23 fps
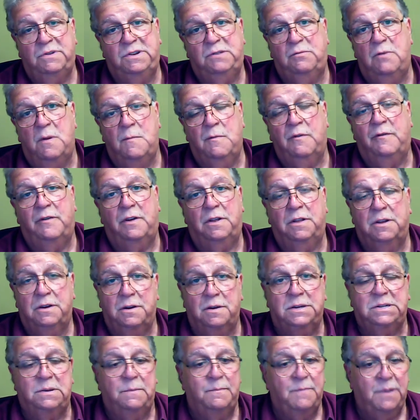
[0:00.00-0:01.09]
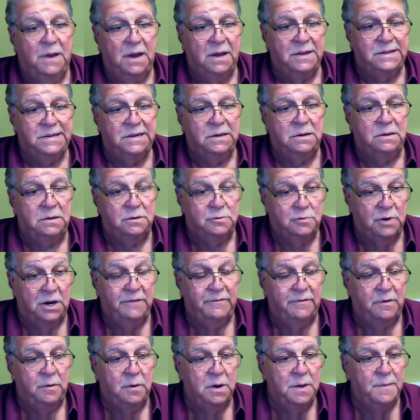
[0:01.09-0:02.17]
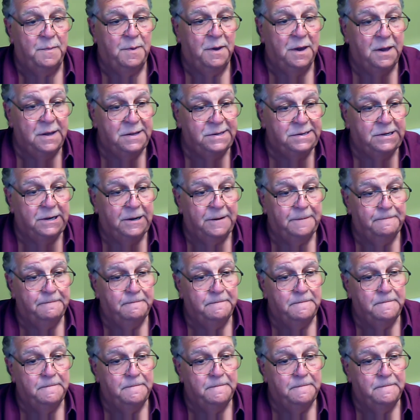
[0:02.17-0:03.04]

to remove all the dust and particles ready for repainting.